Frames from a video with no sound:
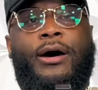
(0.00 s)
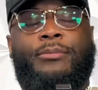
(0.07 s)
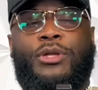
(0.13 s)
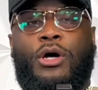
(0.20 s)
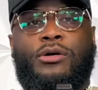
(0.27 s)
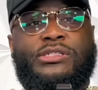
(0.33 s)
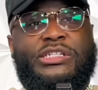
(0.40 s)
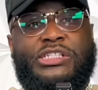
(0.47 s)

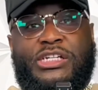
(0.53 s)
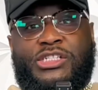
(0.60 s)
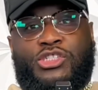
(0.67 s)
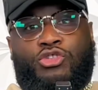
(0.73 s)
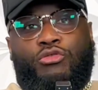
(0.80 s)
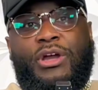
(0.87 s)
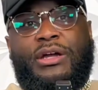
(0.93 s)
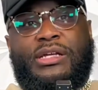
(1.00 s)
Those are just
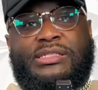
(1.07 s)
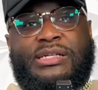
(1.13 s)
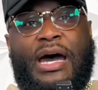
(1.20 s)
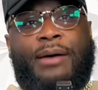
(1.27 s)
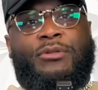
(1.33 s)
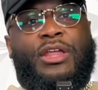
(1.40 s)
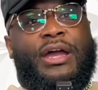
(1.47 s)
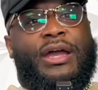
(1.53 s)
three of the
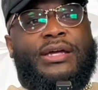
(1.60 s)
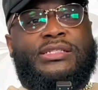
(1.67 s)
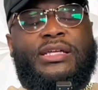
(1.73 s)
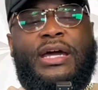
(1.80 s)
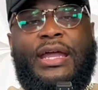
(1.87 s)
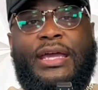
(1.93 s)
top things that are